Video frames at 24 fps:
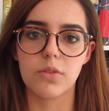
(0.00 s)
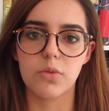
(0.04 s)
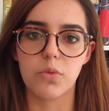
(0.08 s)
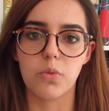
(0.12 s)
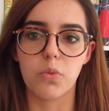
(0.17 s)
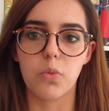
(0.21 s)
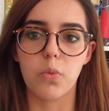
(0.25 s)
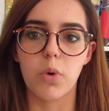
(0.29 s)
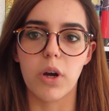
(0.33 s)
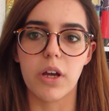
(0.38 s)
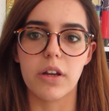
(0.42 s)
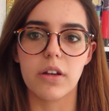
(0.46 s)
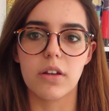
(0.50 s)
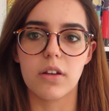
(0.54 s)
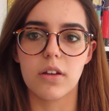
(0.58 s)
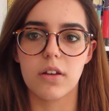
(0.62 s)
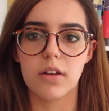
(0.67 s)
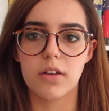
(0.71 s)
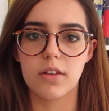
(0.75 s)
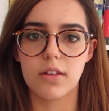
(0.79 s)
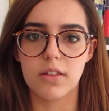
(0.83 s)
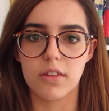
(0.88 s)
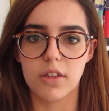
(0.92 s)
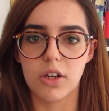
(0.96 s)
what
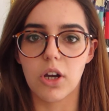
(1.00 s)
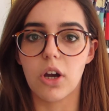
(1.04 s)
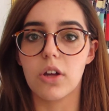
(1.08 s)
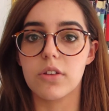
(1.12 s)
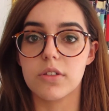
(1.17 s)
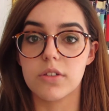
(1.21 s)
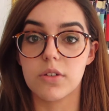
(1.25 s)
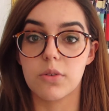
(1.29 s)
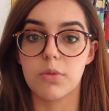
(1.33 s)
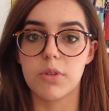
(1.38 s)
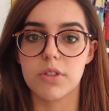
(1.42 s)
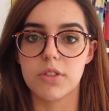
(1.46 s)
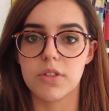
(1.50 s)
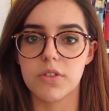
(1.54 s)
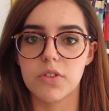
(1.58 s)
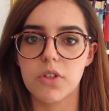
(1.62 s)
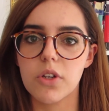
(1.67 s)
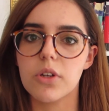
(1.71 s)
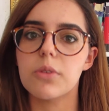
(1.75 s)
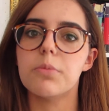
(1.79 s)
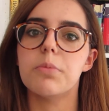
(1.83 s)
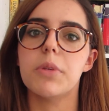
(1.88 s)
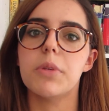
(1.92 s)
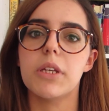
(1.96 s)
the consequences
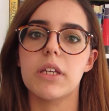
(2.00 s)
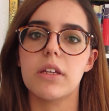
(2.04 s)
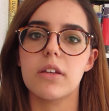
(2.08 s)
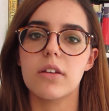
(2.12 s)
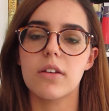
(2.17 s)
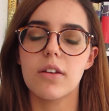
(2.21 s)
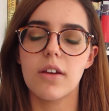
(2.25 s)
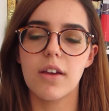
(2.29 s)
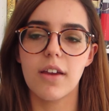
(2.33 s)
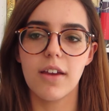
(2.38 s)
could be